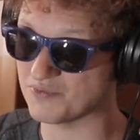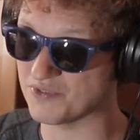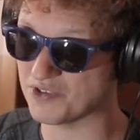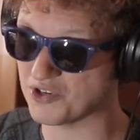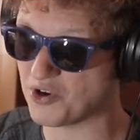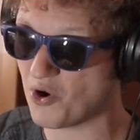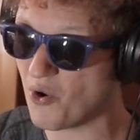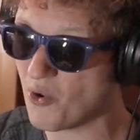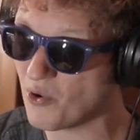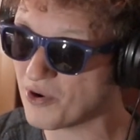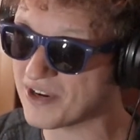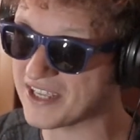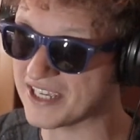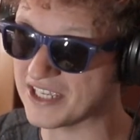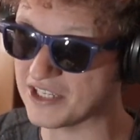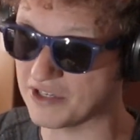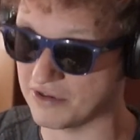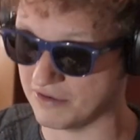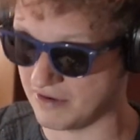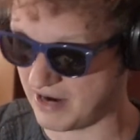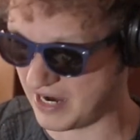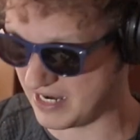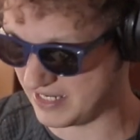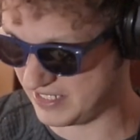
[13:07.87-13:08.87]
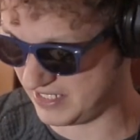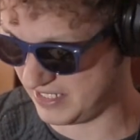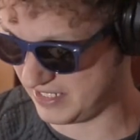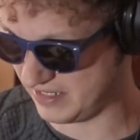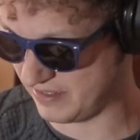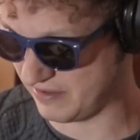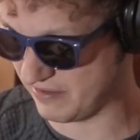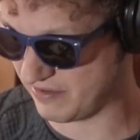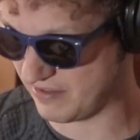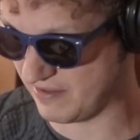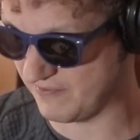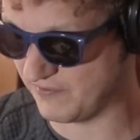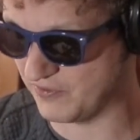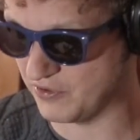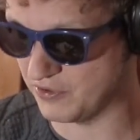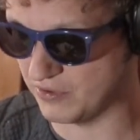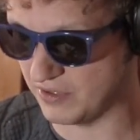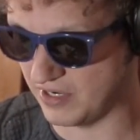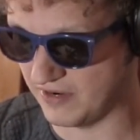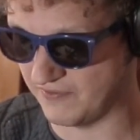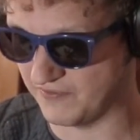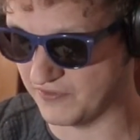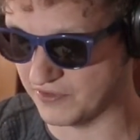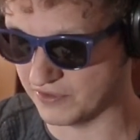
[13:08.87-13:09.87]
recording your ideas if
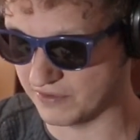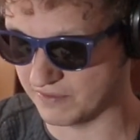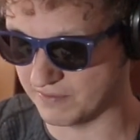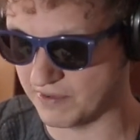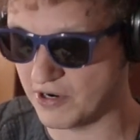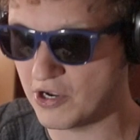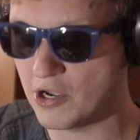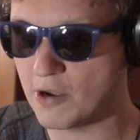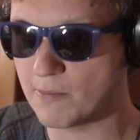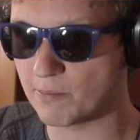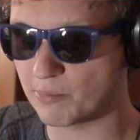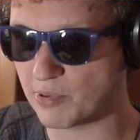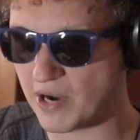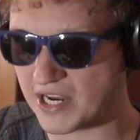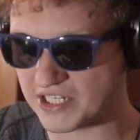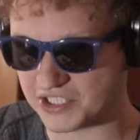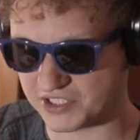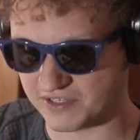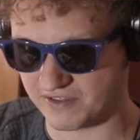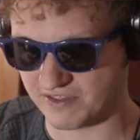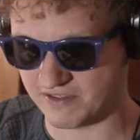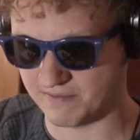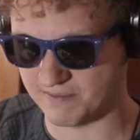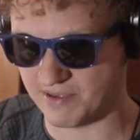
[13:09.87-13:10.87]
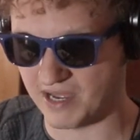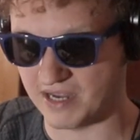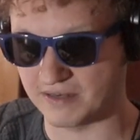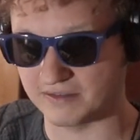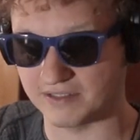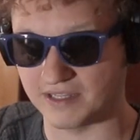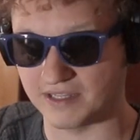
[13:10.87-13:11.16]
you're precious about